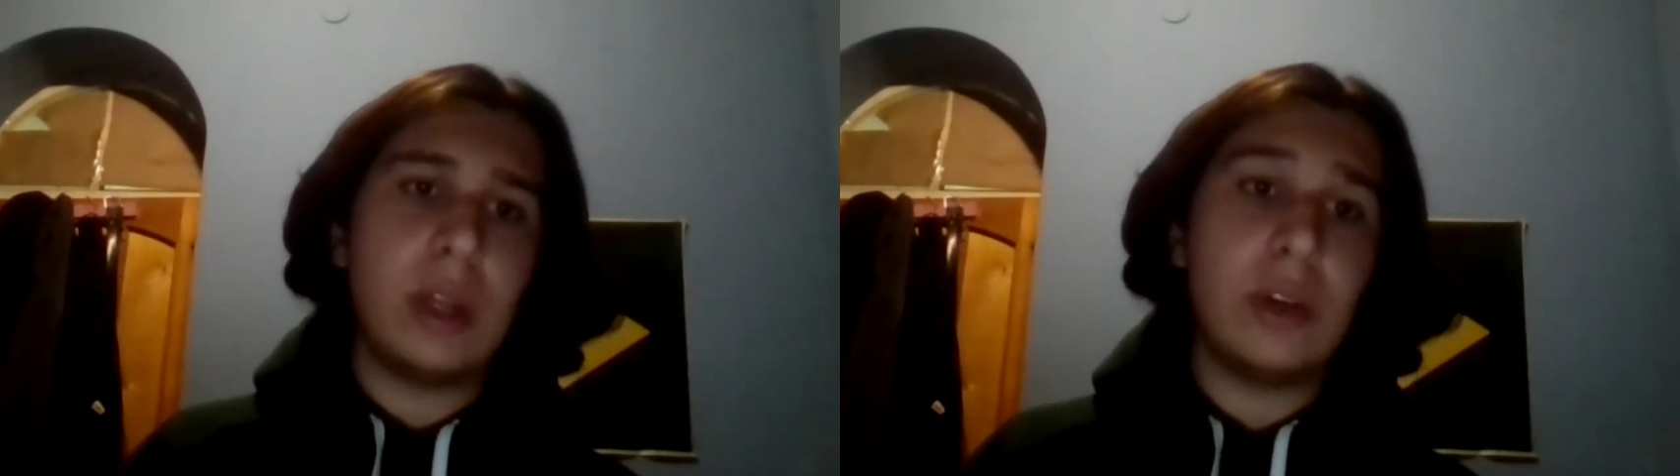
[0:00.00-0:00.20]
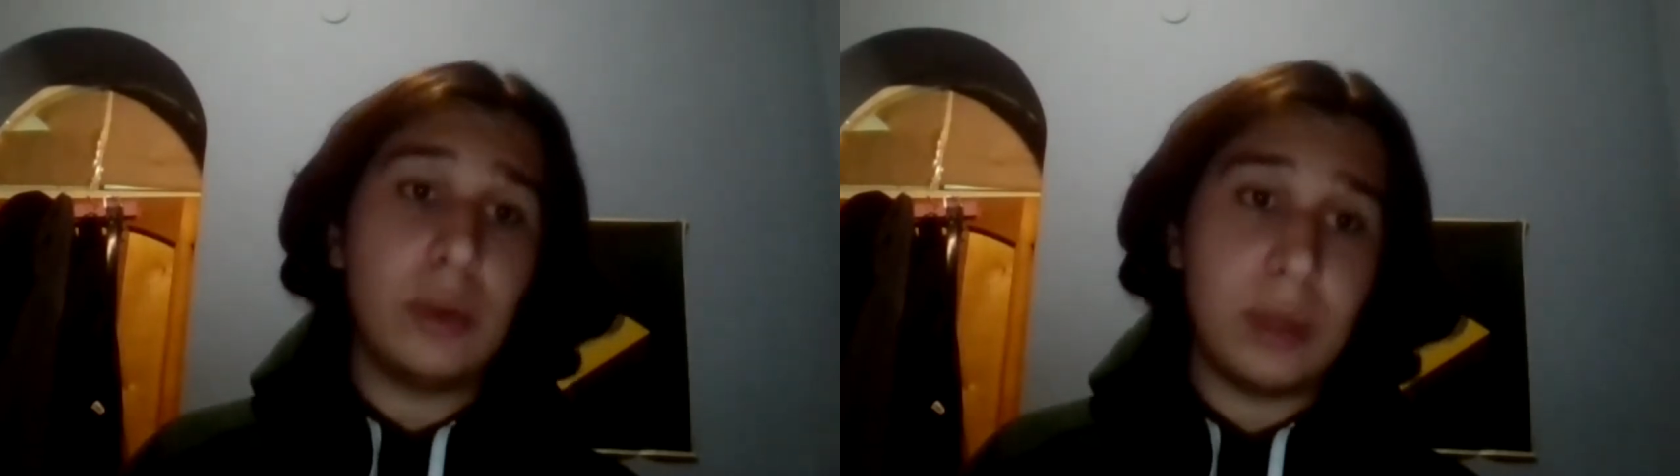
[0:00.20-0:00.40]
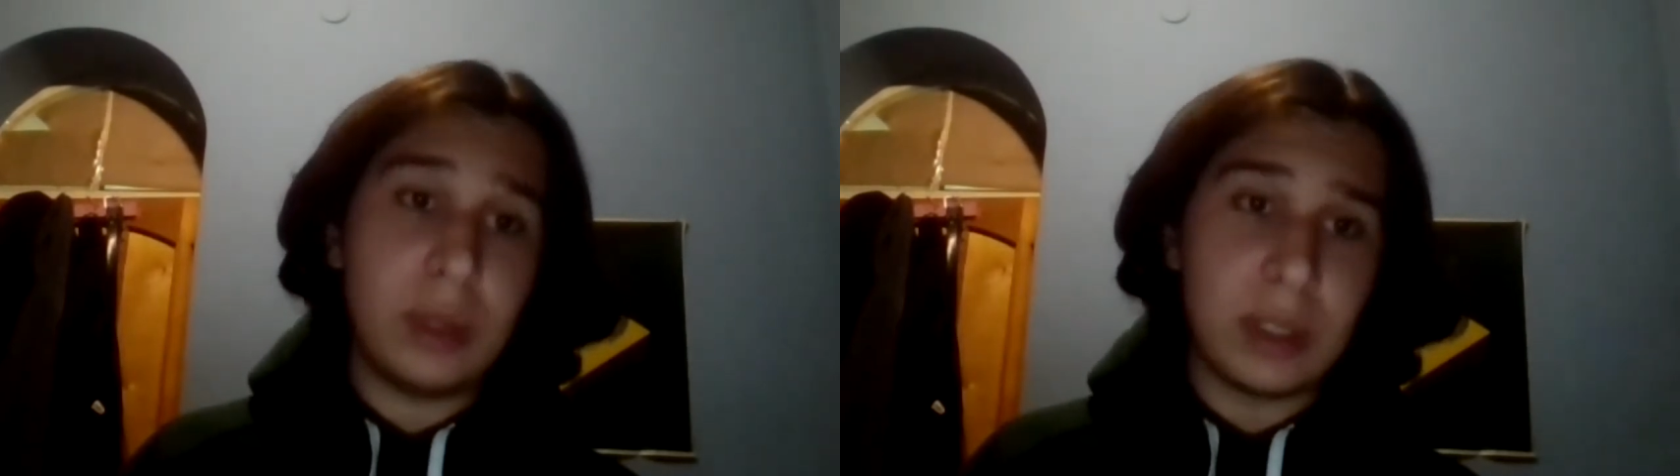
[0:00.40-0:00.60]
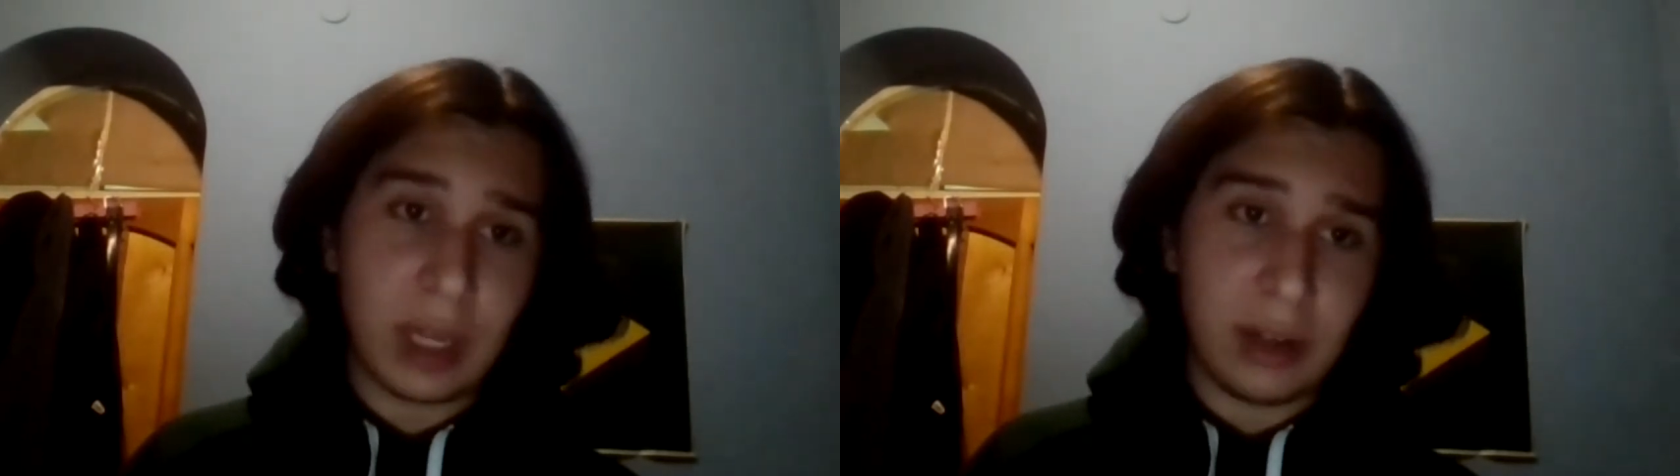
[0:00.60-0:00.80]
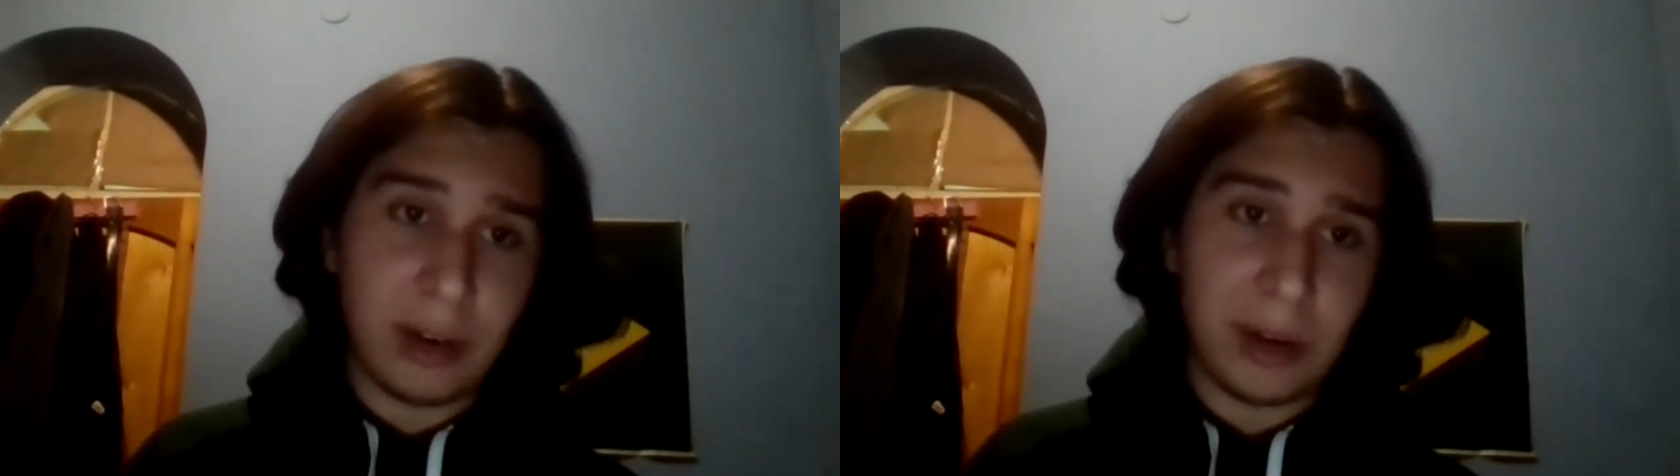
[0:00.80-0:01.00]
2 secondary